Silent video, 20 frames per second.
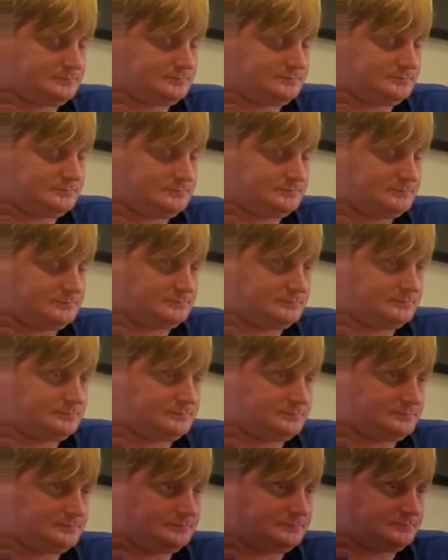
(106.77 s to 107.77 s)

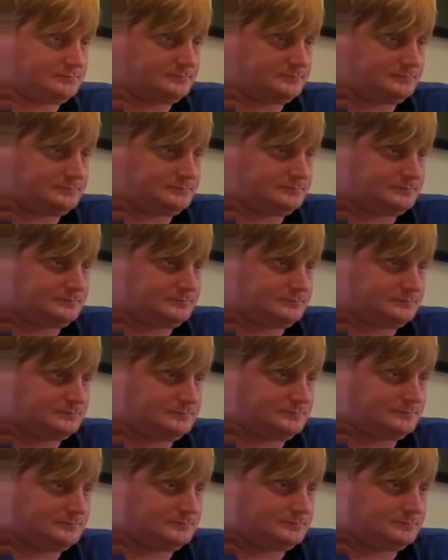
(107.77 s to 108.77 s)

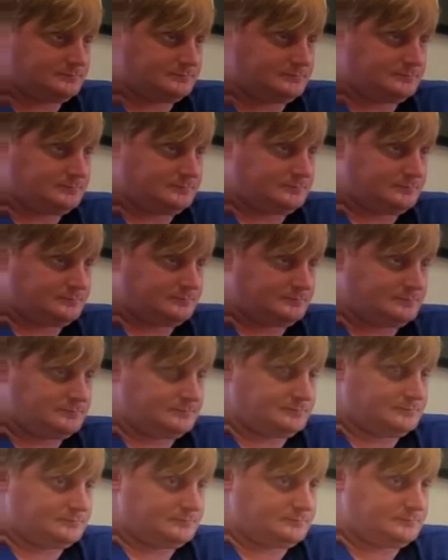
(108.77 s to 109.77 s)

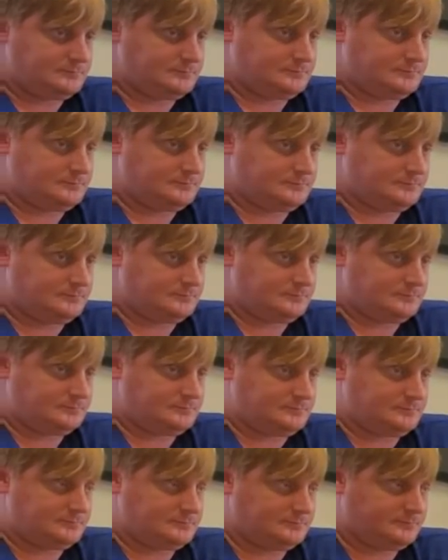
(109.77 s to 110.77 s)

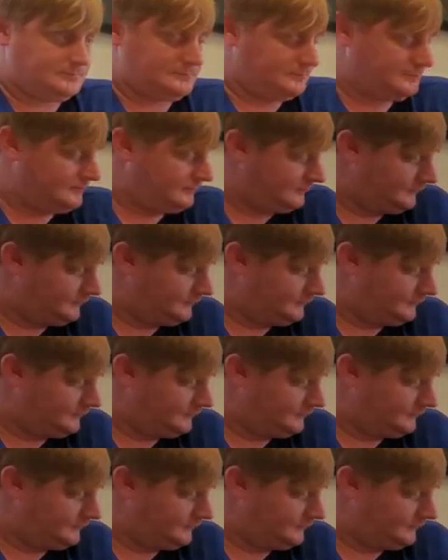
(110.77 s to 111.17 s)
[no speech]